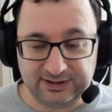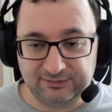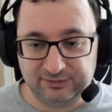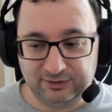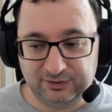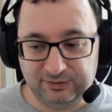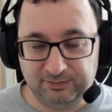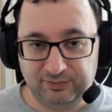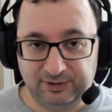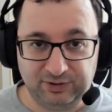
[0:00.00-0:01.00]
or
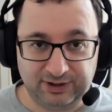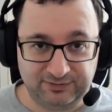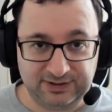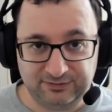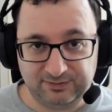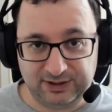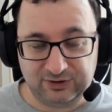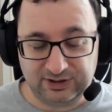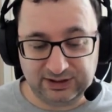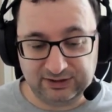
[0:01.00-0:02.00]
very private
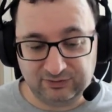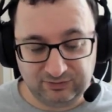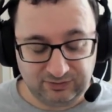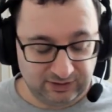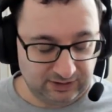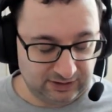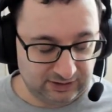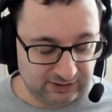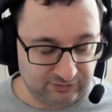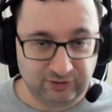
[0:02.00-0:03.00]
information in
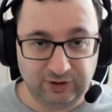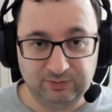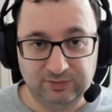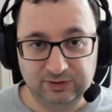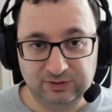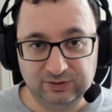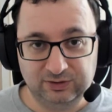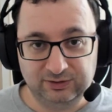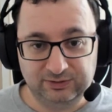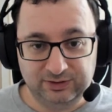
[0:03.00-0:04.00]
Roam
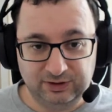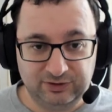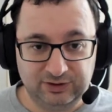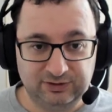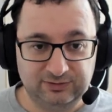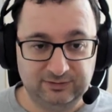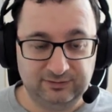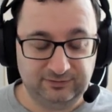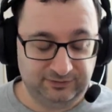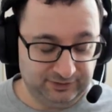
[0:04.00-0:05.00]
or Notion,
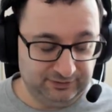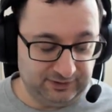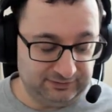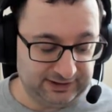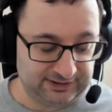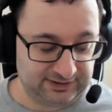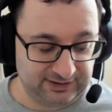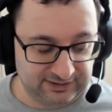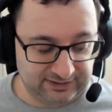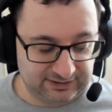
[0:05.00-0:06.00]
for the very fact
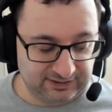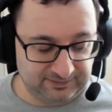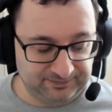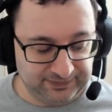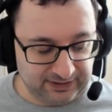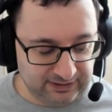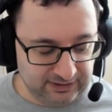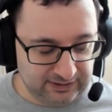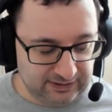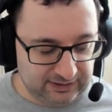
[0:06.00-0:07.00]
that
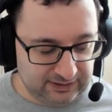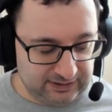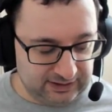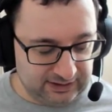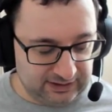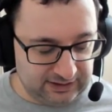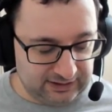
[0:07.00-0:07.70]
there